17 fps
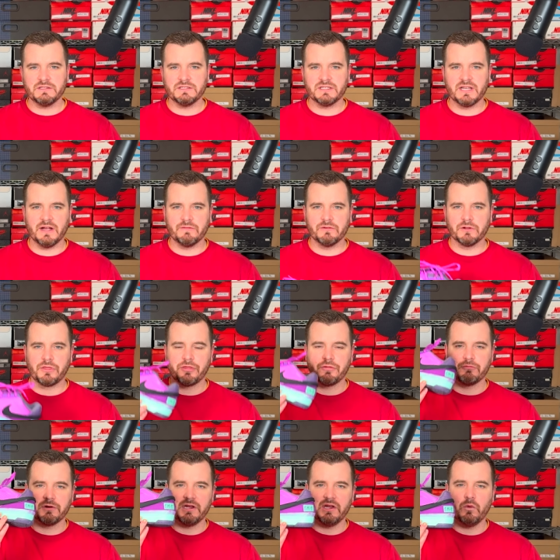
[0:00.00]
to cover
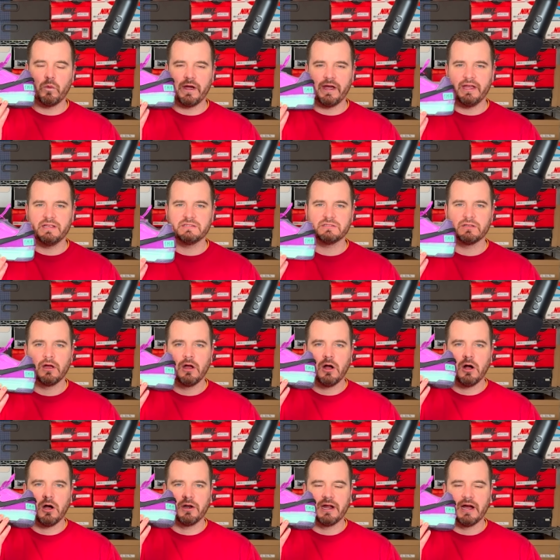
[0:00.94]
three ways
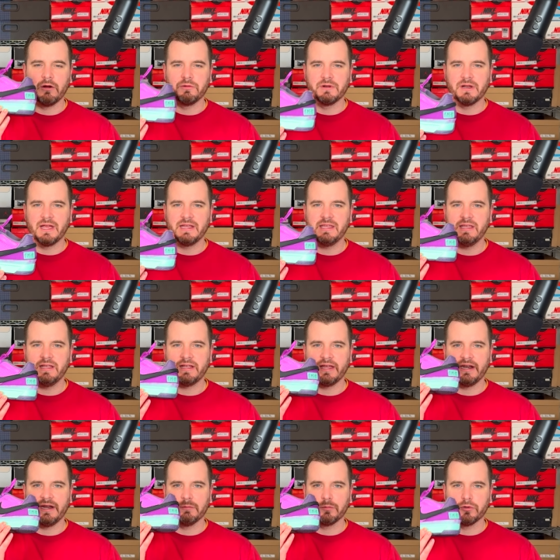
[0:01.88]
on how Nike
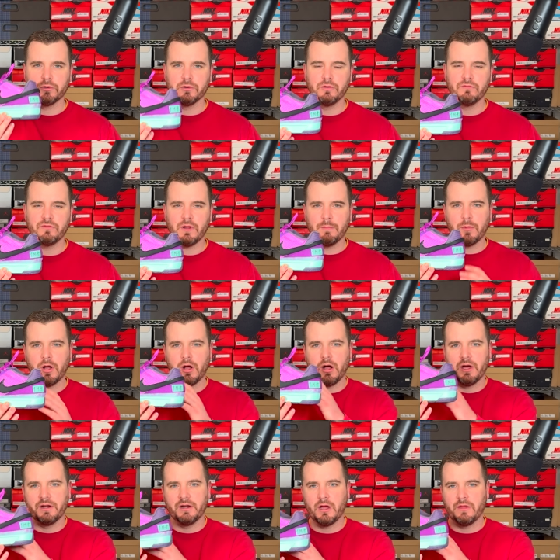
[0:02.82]
can improve
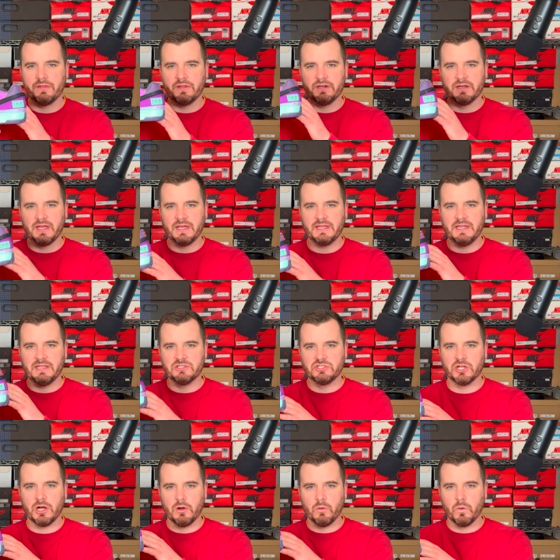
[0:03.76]
upon on the Nike
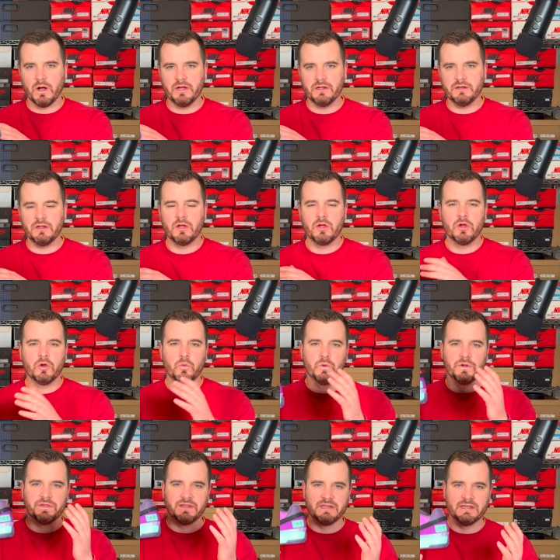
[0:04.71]
Ja 1
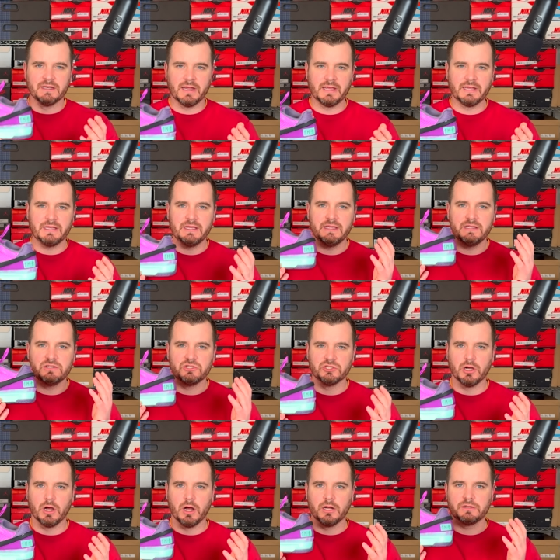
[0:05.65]
with the Nike
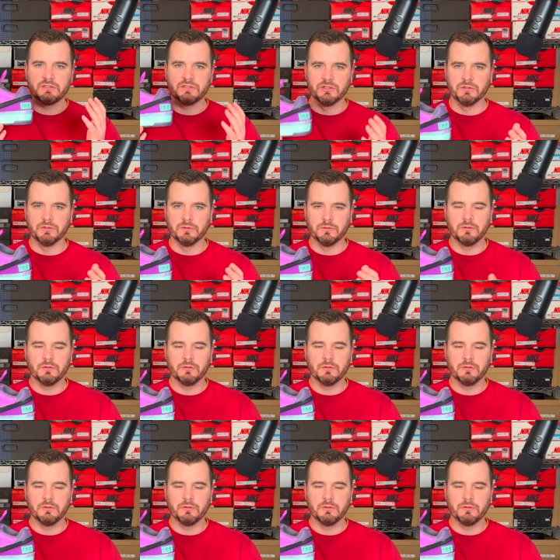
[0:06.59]
Ja 2.